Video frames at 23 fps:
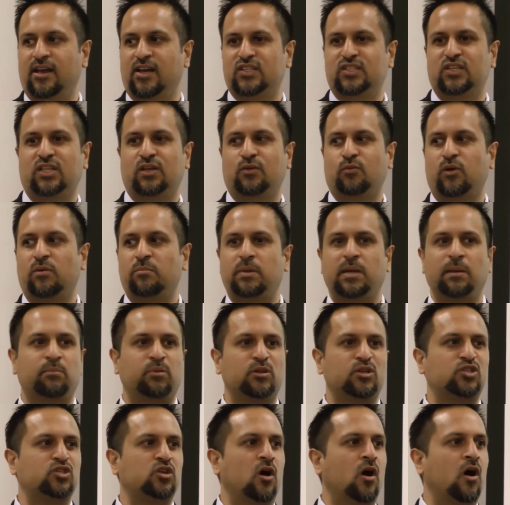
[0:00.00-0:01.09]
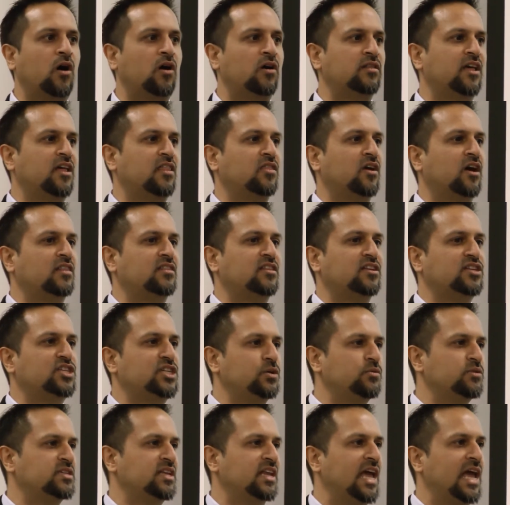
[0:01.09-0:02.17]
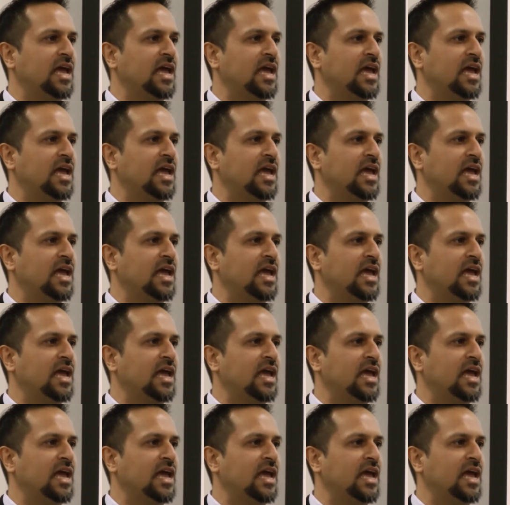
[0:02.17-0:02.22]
So that when people saw her, they thought that she was an